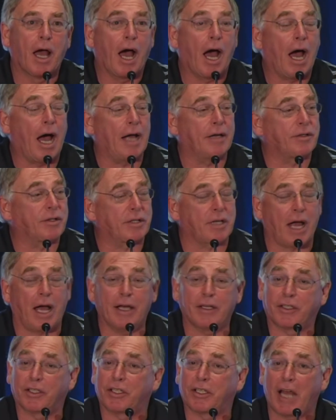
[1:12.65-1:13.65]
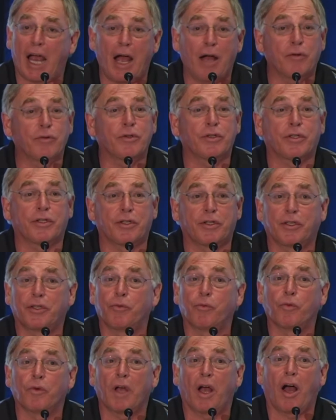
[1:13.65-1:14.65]
I, right? It sounds
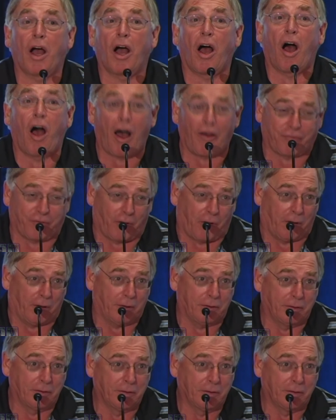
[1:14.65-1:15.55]
awful.